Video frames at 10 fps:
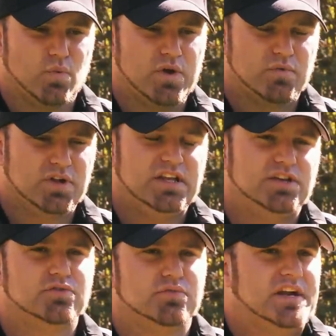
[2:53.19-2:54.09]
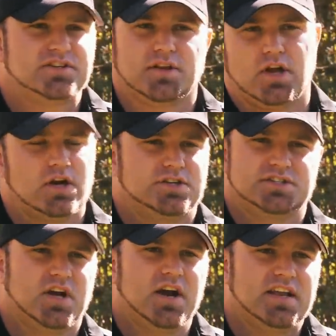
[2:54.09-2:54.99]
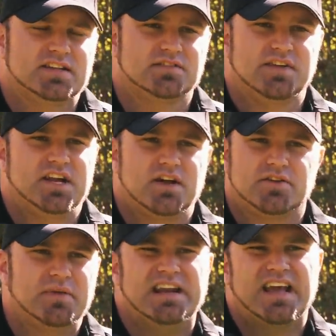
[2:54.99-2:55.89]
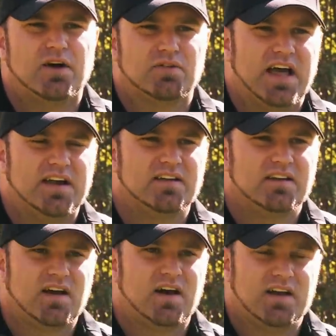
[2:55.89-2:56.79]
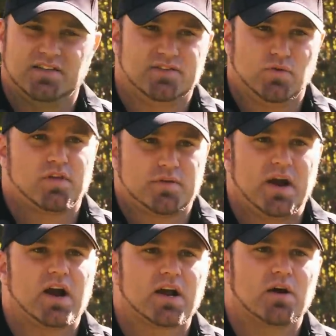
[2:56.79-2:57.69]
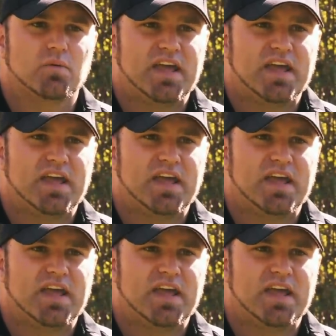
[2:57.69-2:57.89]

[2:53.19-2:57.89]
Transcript: we really do reach the largest audience of any other media outlet uh, in North America.